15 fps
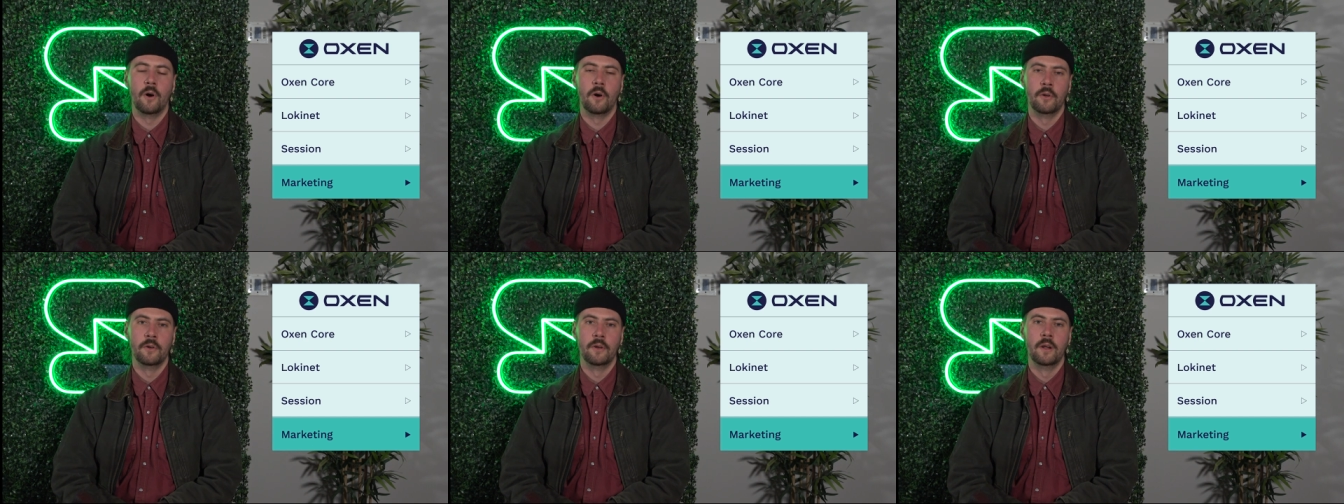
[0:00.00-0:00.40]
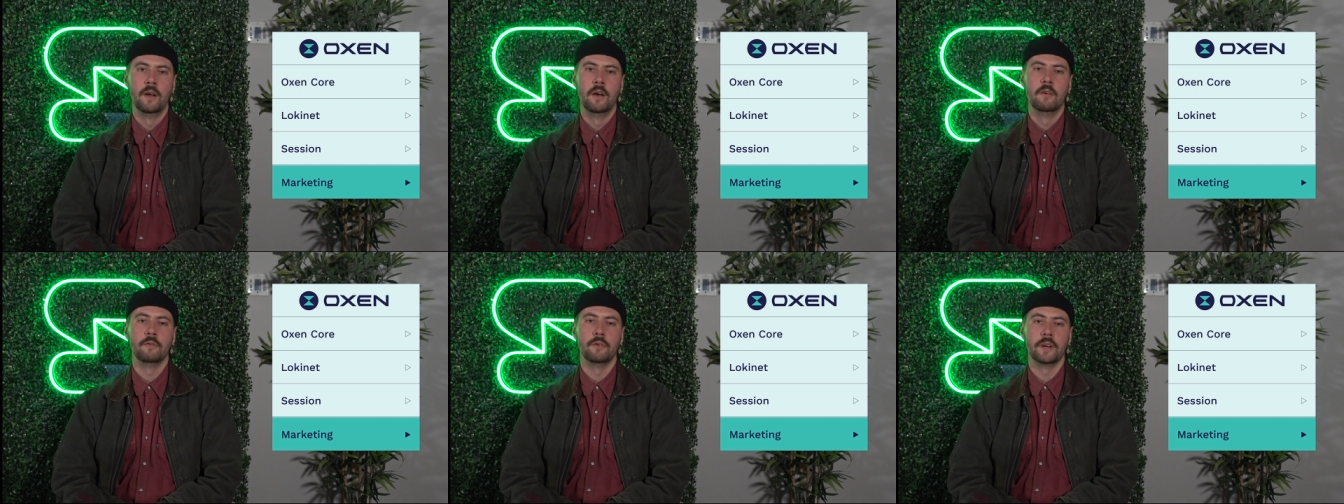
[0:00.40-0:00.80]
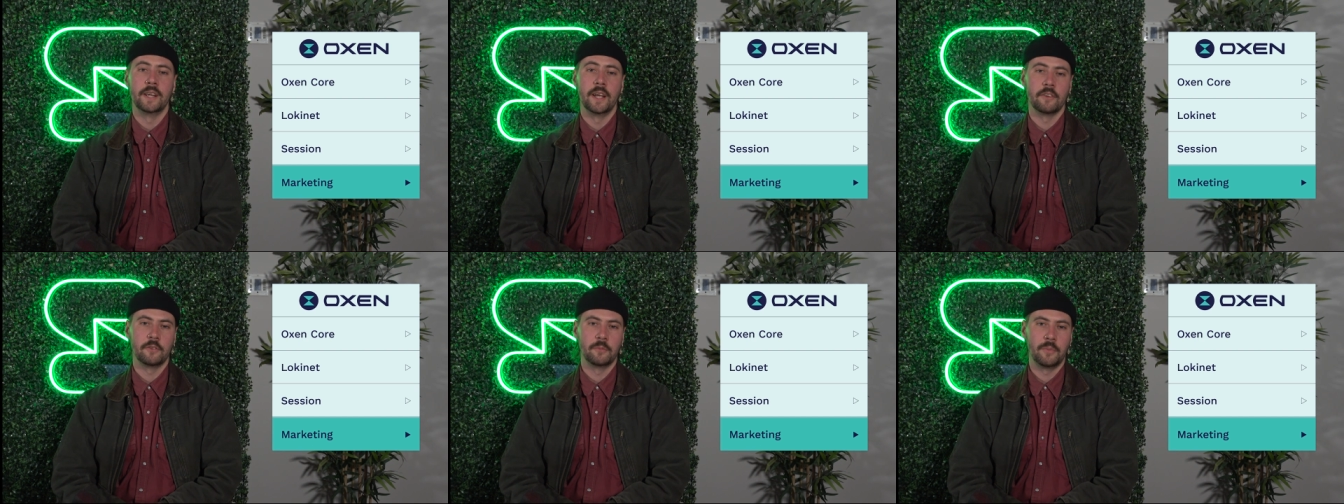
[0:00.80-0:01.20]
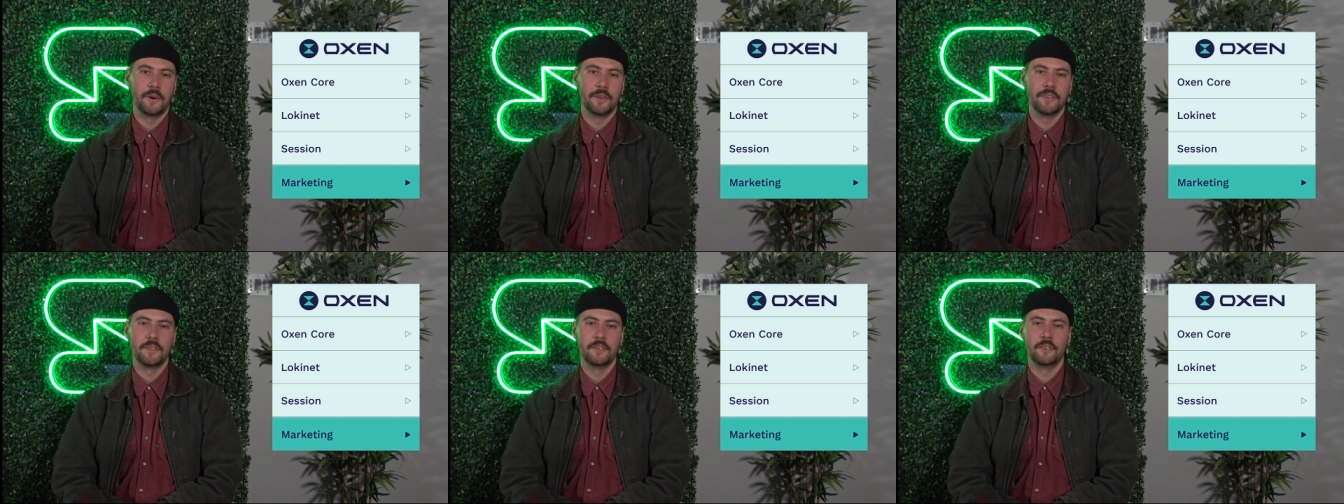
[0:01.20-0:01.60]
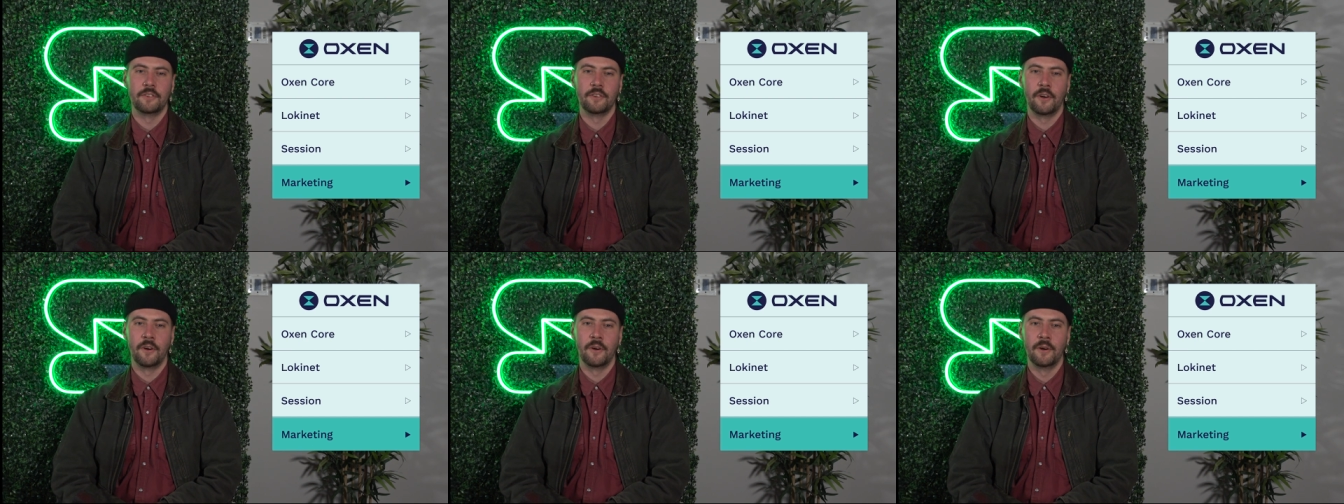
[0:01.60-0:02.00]
on for a guest spot.
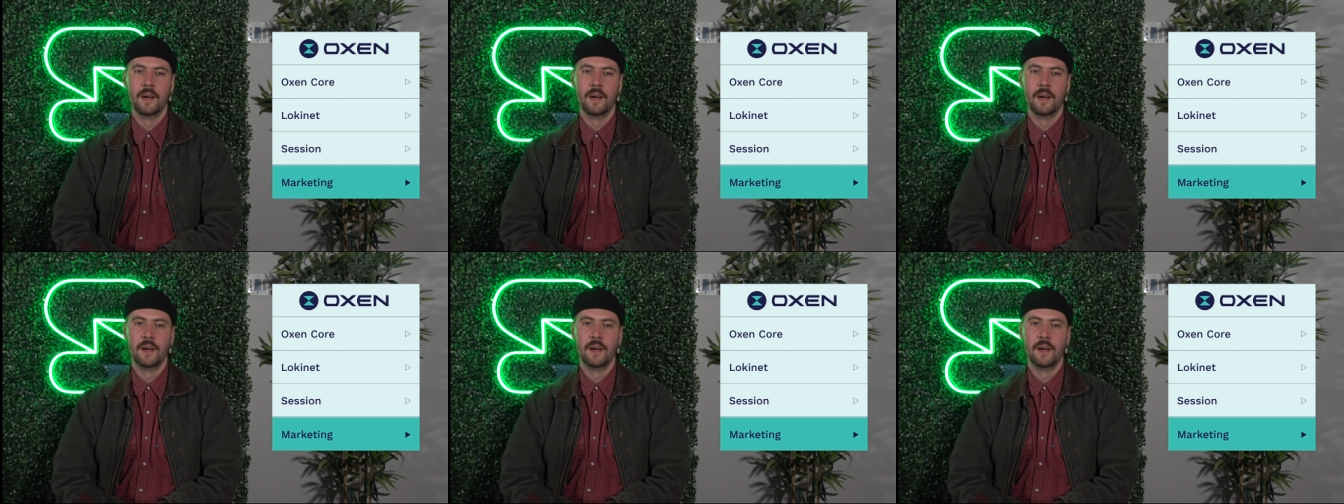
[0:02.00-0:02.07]
So